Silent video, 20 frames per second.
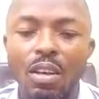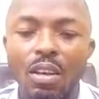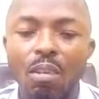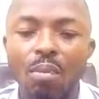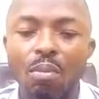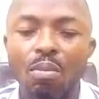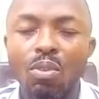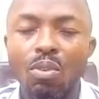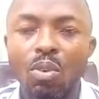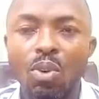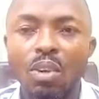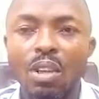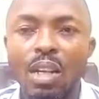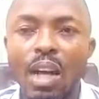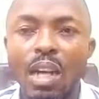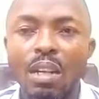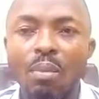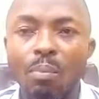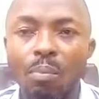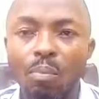Note
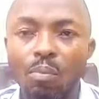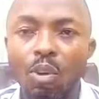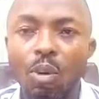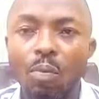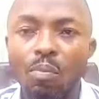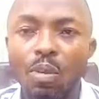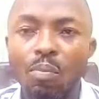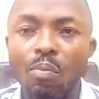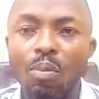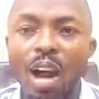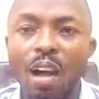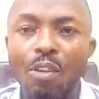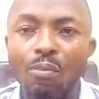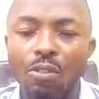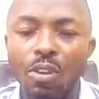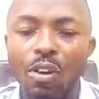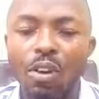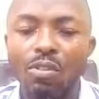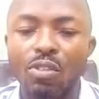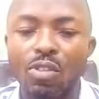that. Some people are
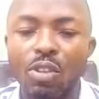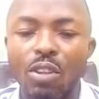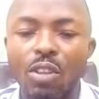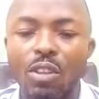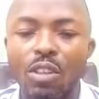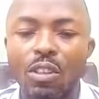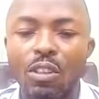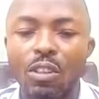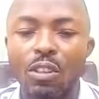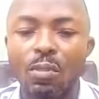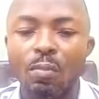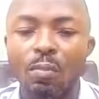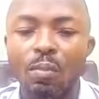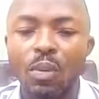afraid of success.